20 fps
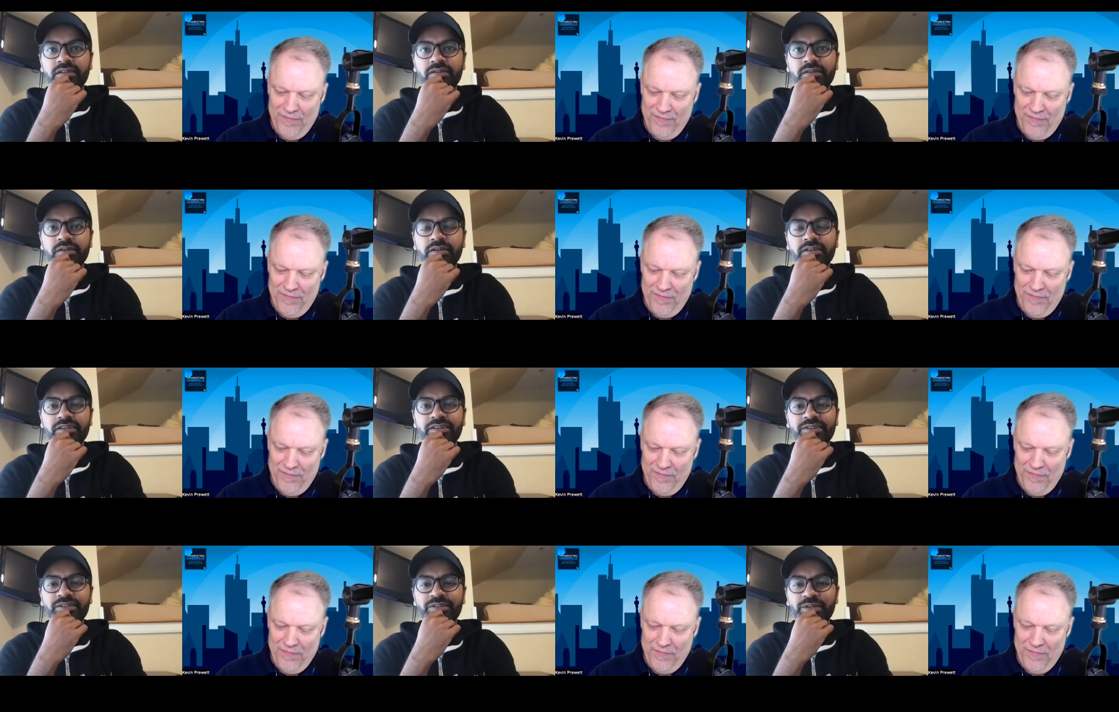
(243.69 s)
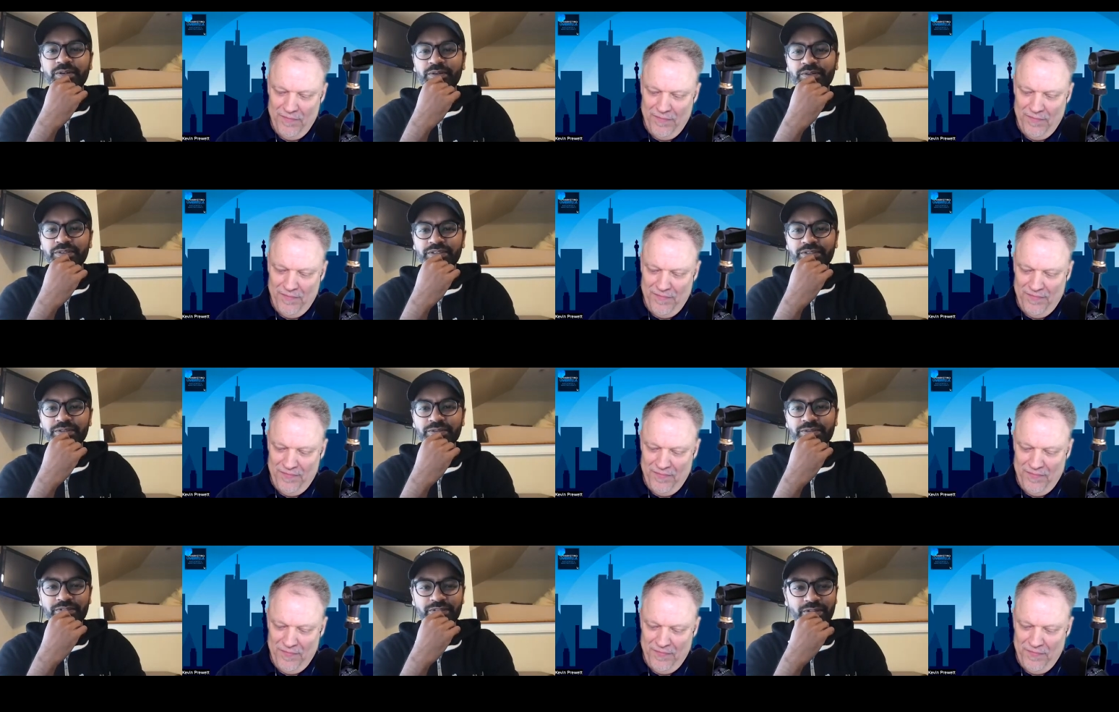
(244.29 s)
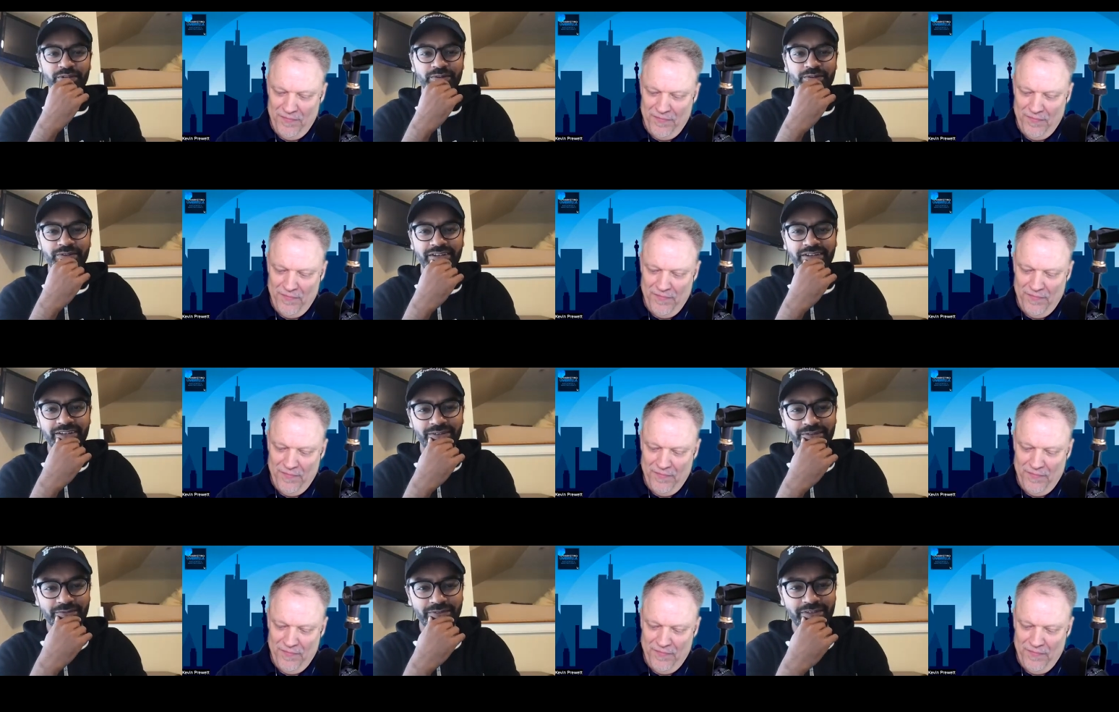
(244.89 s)
Speaker 1: to- you know, told you so
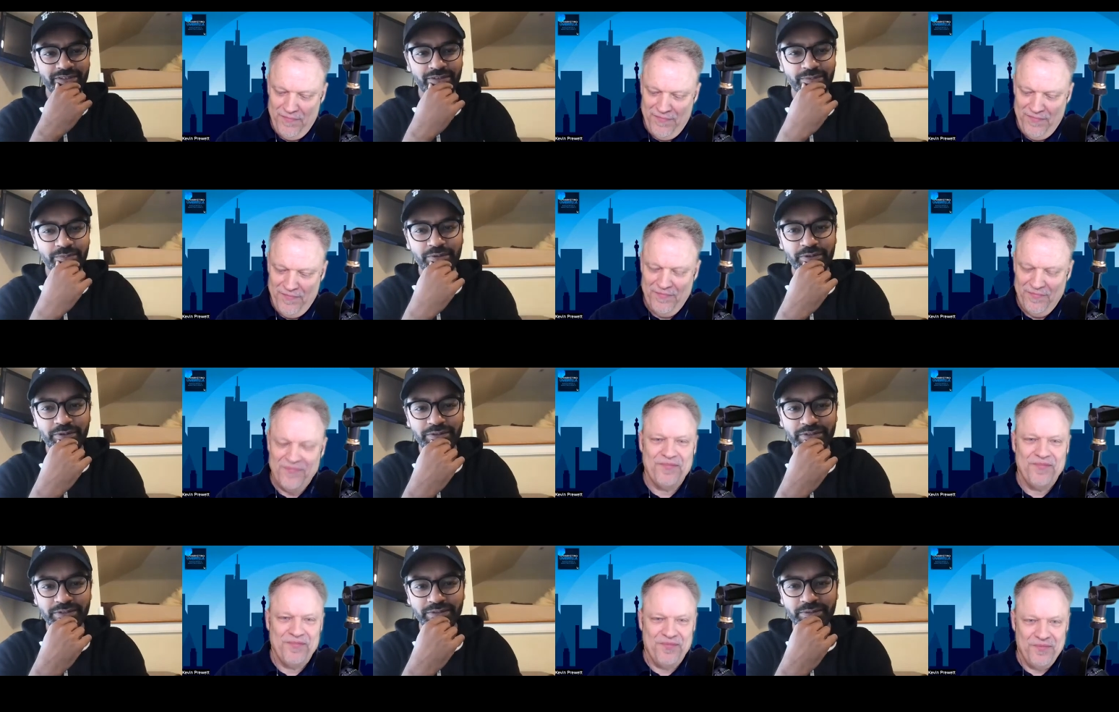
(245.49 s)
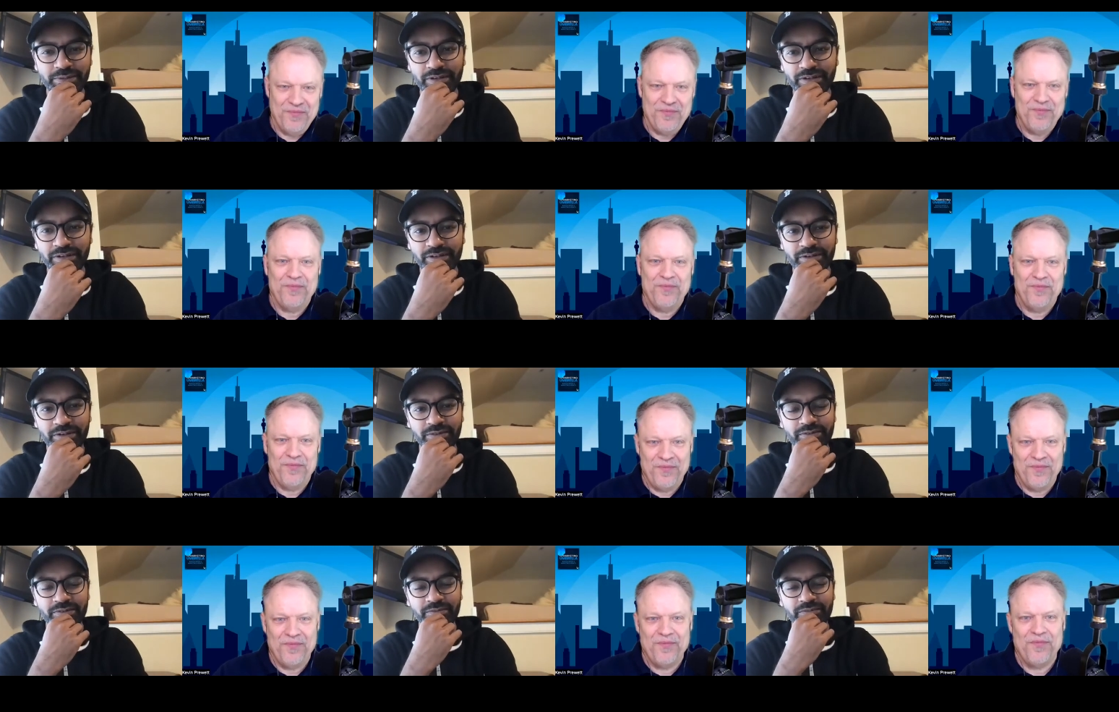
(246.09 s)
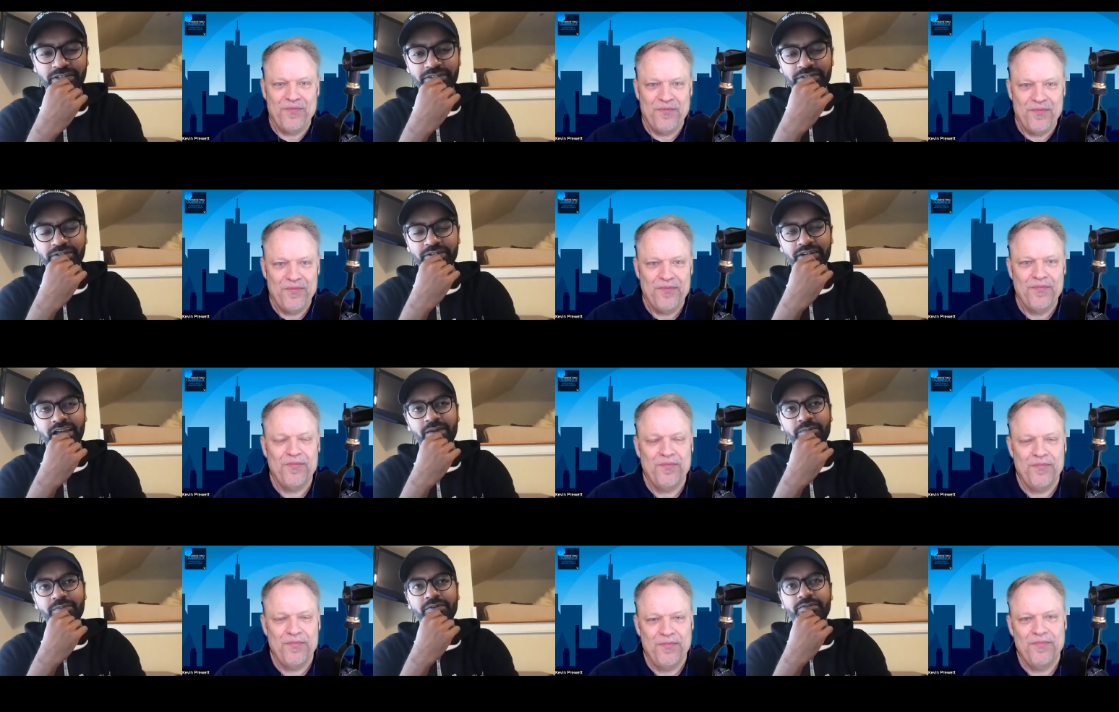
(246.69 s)
kind of uh, approach to our, our venture
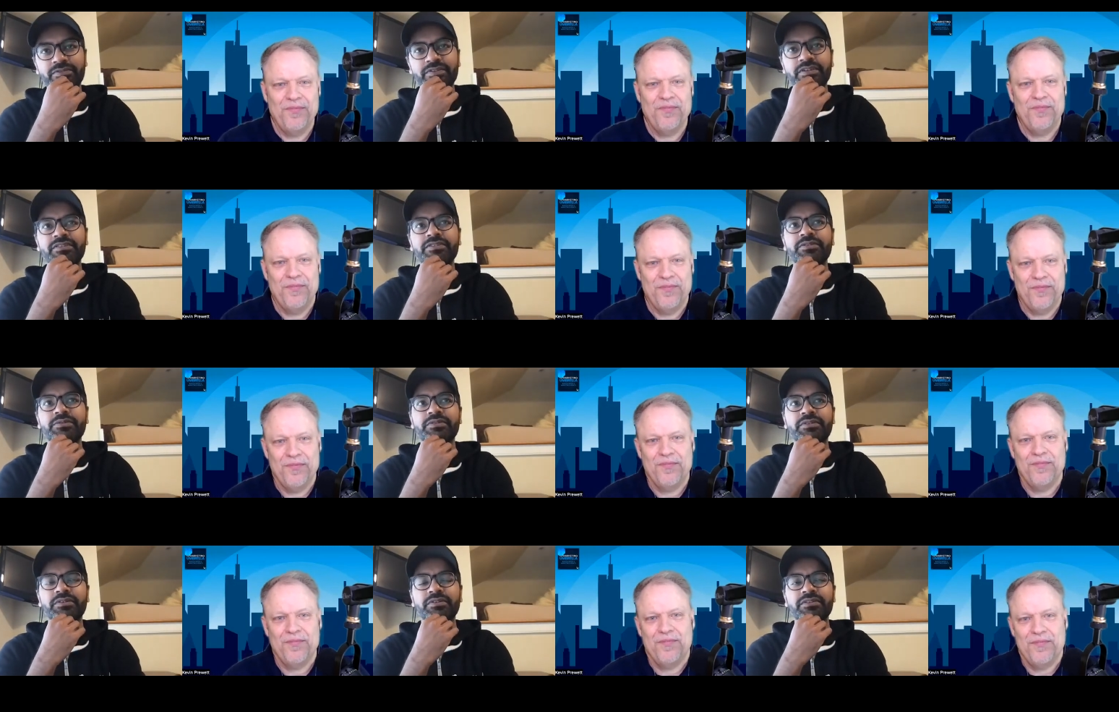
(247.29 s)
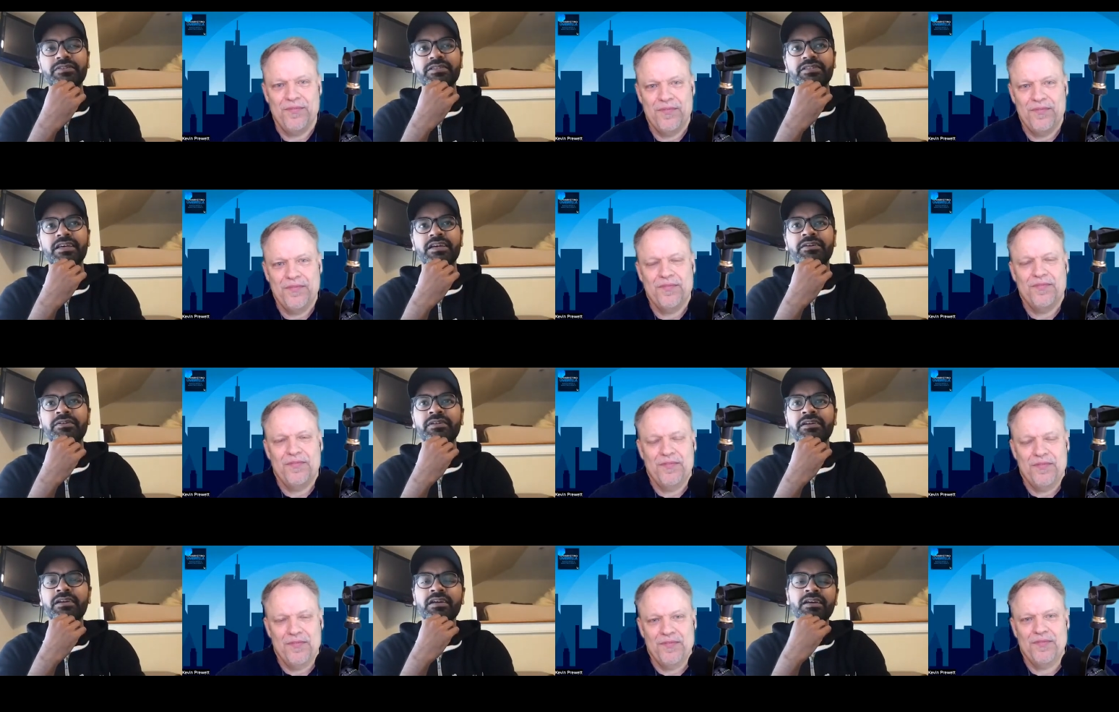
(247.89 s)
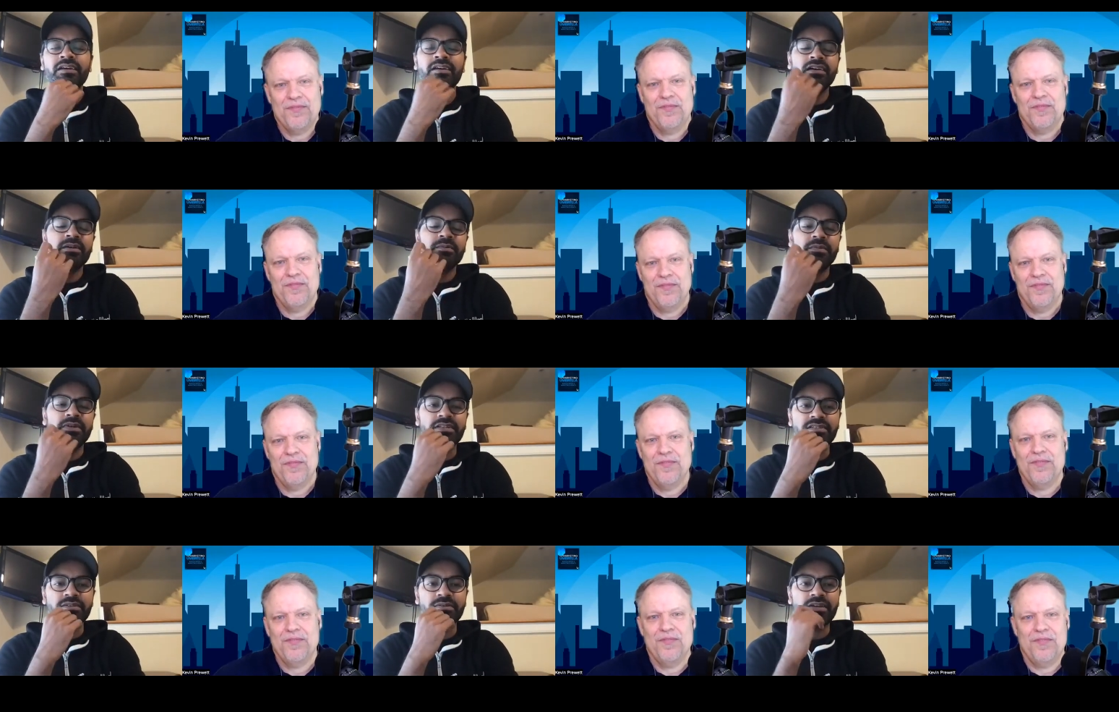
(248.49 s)
capital friends who turned us down
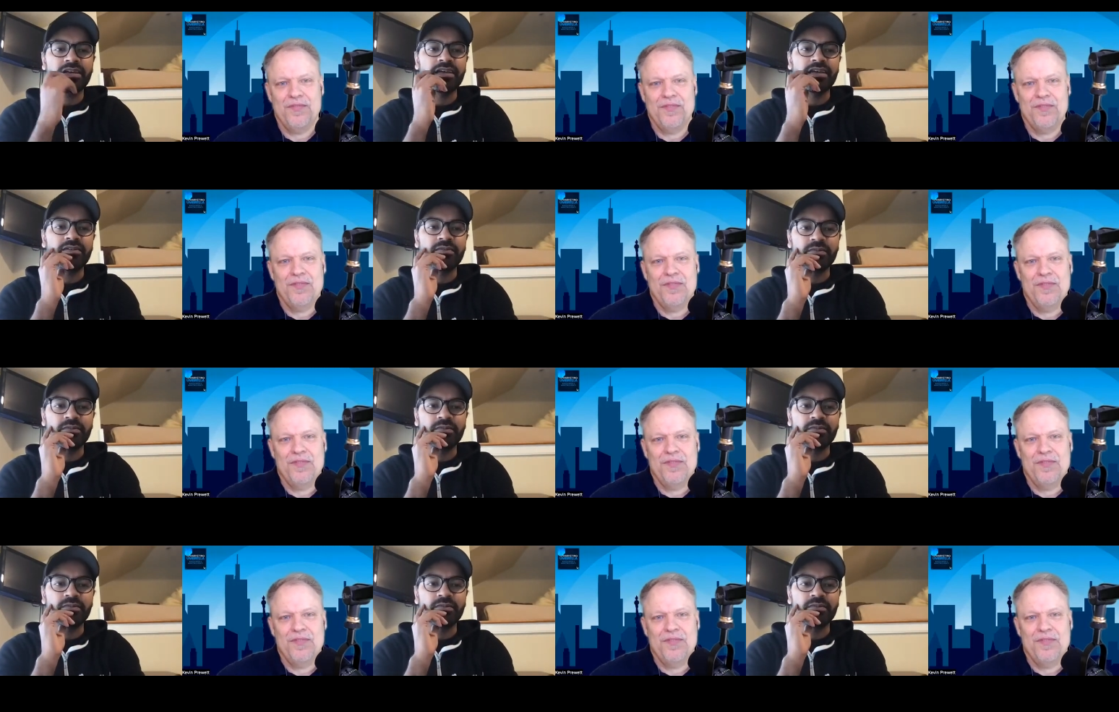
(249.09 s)
but it's okay.